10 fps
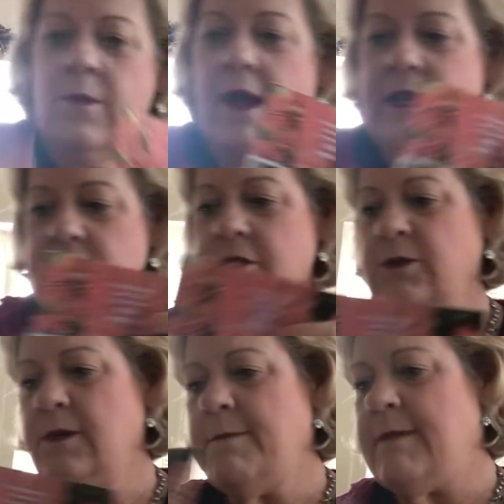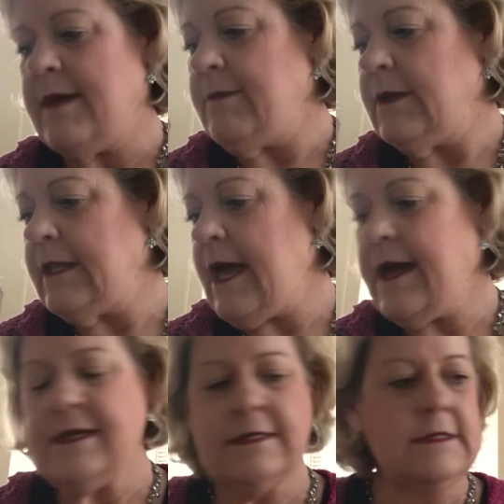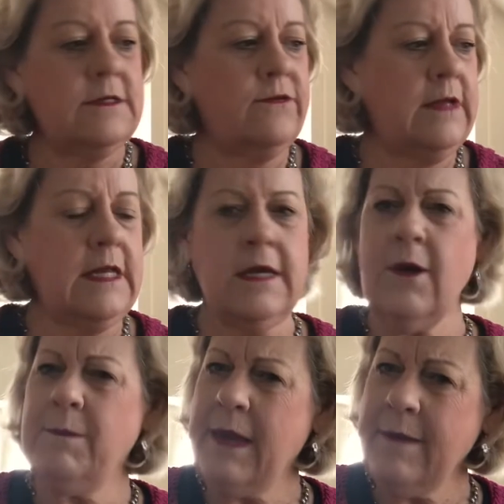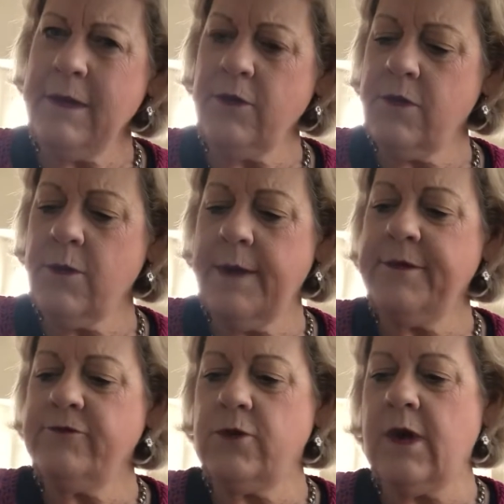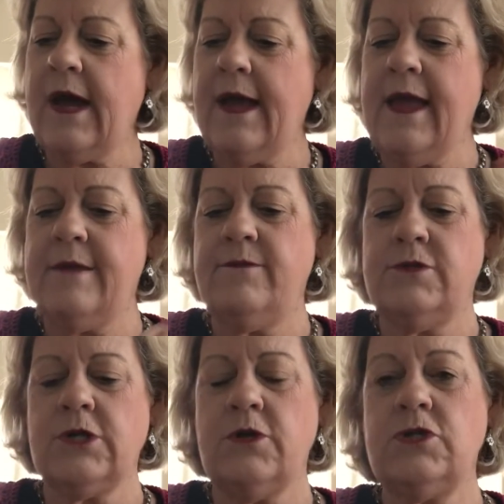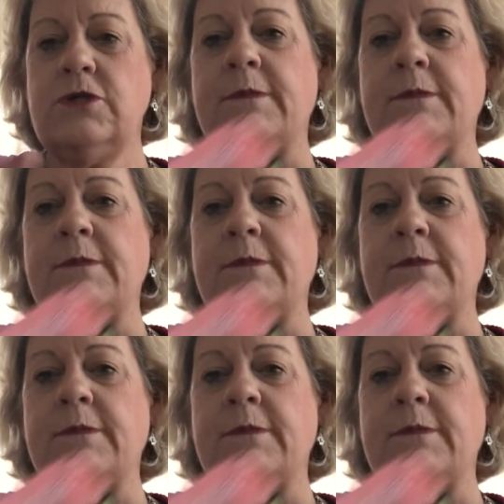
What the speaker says: right, do you remember last video maybe, or the one before, I had showed you